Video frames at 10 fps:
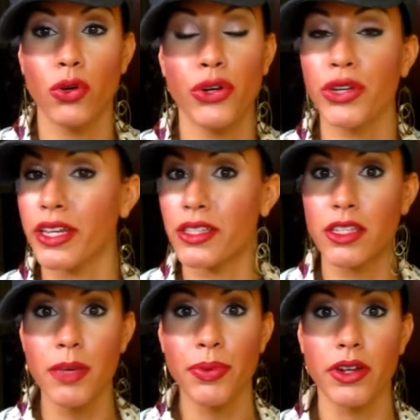or you can
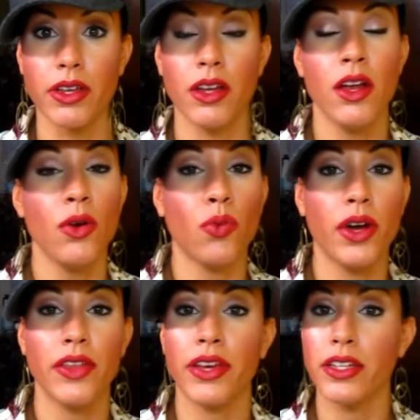deepen it
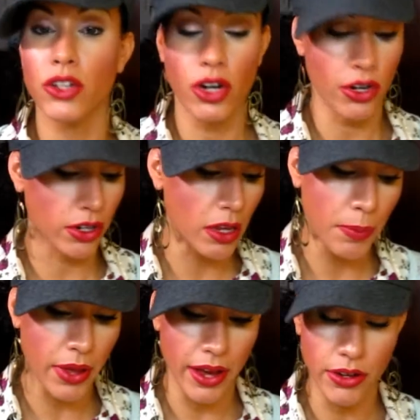with a darker
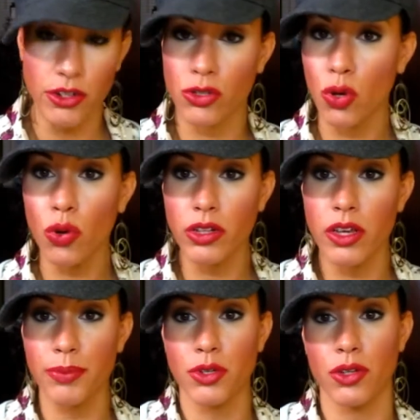lip liner. It's
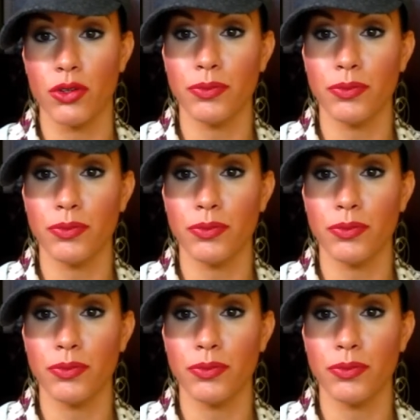totally up to you.